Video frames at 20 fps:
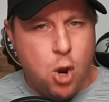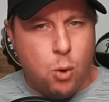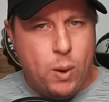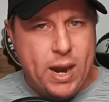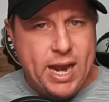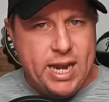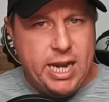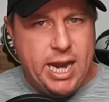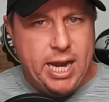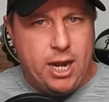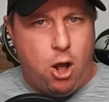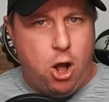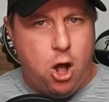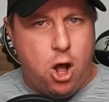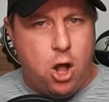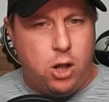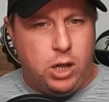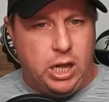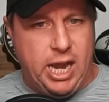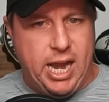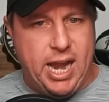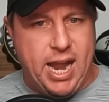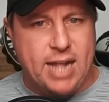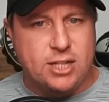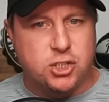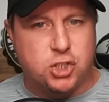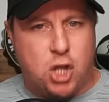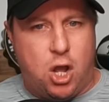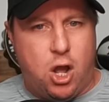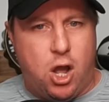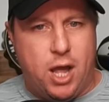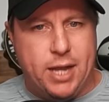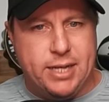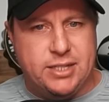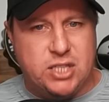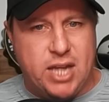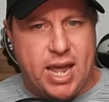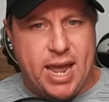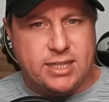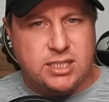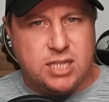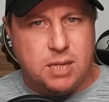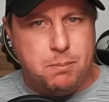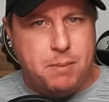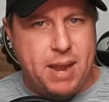We need all hands on deck to